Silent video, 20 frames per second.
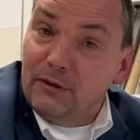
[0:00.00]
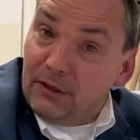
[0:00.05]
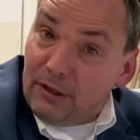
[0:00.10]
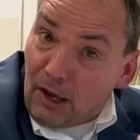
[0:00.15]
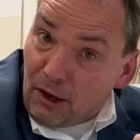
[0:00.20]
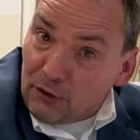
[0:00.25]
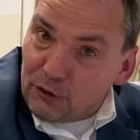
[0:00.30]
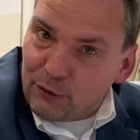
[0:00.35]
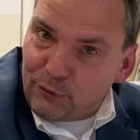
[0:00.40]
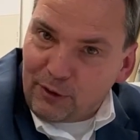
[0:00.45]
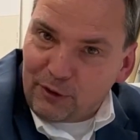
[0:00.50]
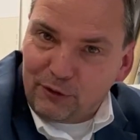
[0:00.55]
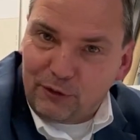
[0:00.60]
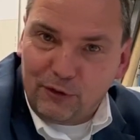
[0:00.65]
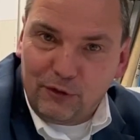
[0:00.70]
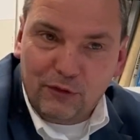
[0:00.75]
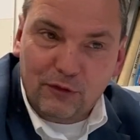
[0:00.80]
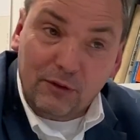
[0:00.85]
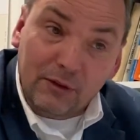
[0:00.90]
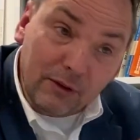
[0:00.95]
Nice
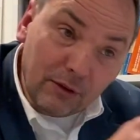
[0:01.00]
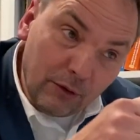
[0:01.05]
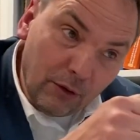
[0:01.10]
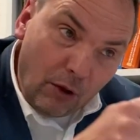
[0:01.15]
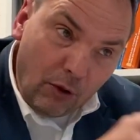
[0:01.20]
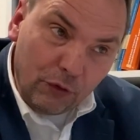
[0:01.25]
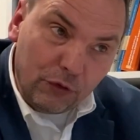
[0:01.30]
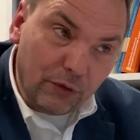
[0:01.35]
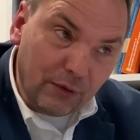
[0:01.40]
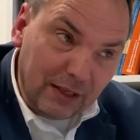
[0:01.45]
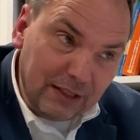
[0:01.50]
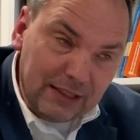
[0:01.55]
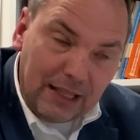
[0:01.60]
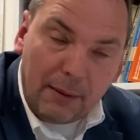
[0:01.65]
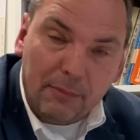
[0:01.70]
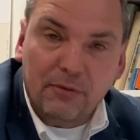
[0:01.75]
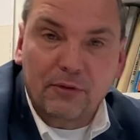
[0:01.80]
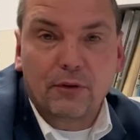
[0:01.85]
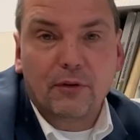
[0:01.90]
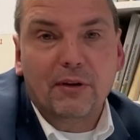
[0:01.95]
questions, also
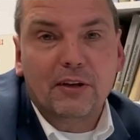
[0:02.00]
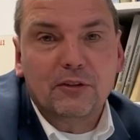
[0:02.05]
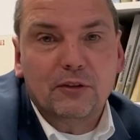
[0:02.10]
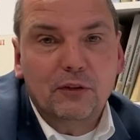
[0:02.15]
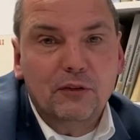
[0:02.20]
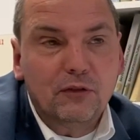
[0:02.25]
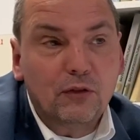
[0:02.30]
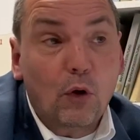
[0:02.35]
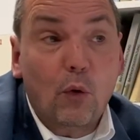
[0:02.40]
in-depth questions.